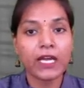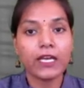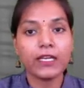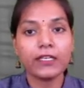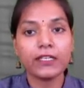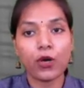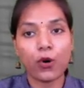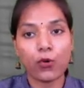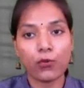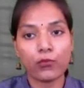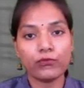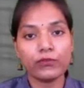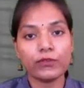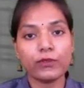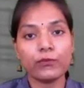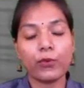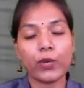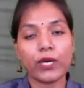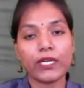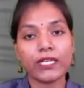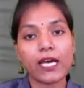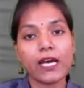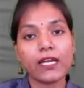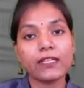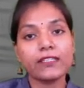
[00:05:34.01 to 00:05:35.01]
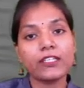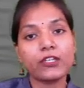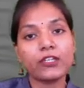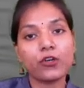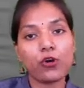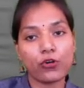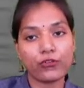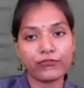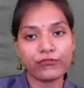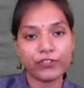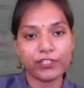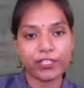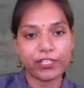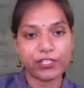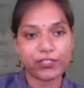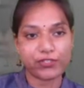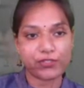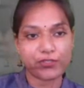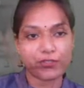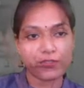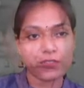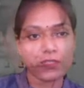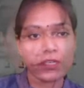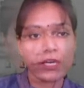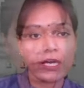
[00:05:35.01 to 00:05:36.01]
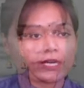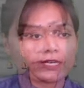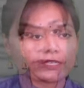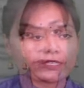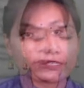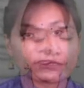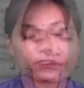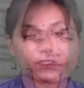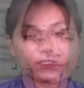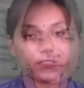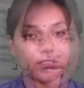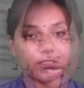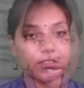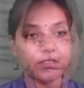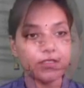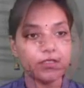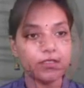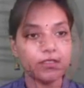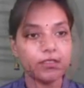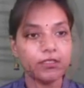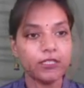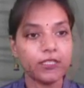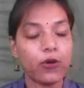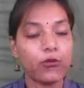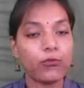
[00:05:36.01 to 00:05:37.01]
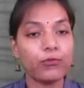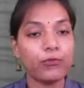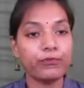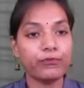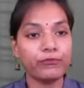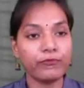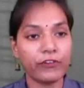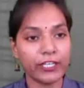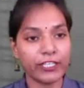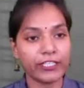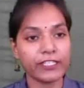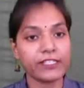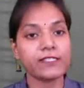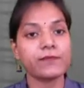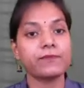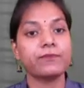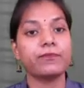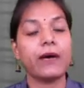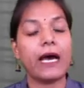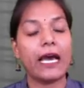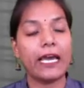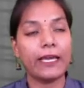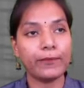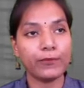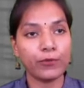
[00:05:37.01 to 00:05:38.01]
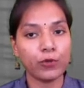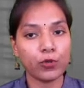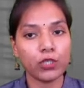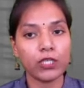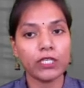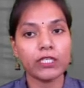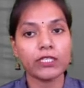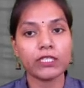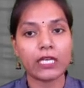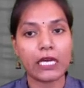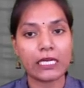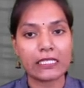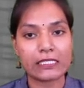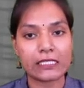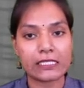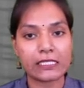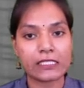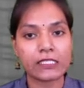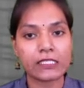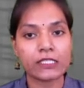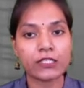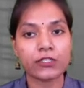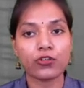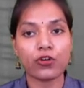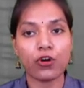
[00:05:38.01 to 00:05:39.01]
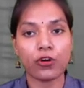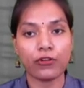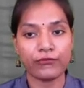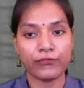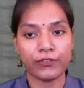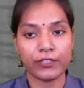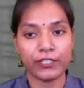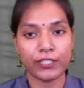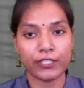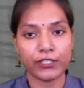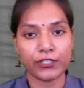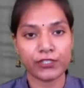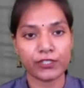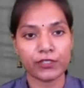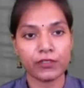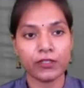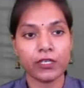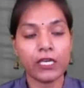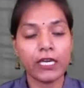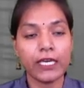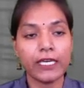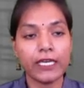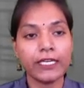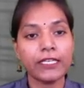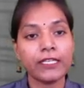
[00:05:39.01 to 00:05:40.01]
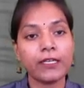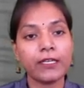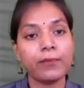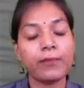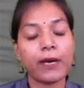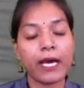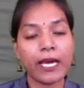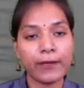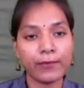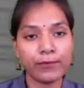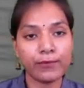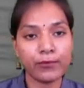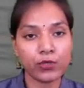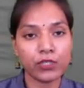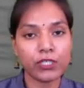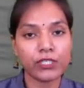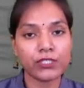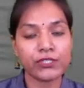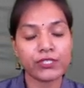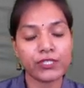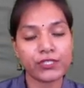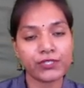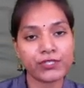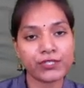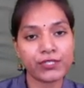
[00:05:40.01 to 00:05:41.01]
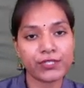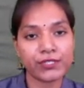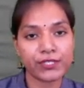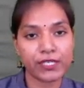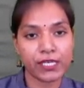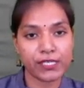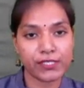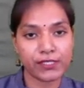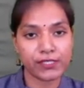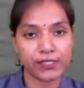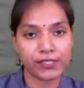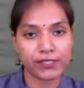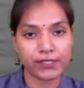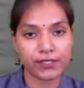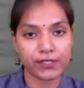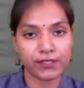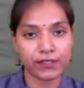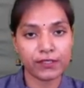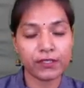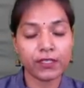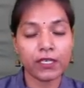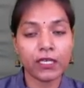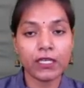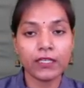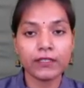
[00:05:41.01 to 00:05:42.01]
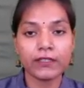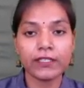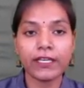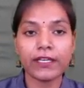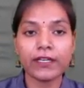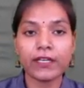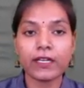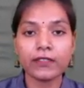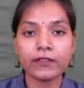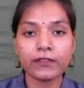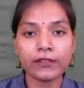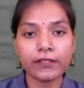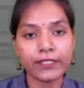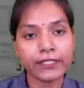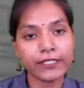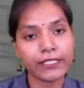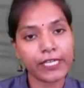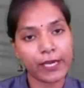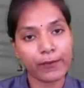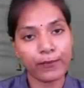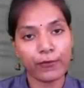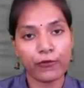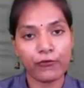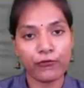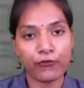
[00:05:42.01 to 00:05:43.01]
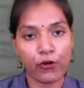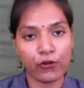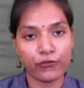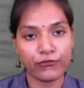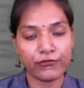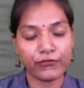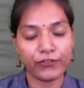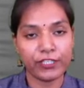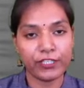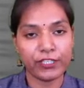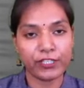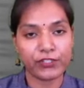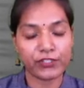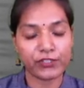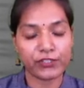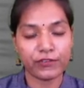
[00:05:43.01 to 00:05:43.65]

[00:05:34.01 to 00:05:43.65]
Now what are the configurations? Bipolar. Now what is bipolar transistor configuration? In a bipolar junction transistor, there are three type of configuration.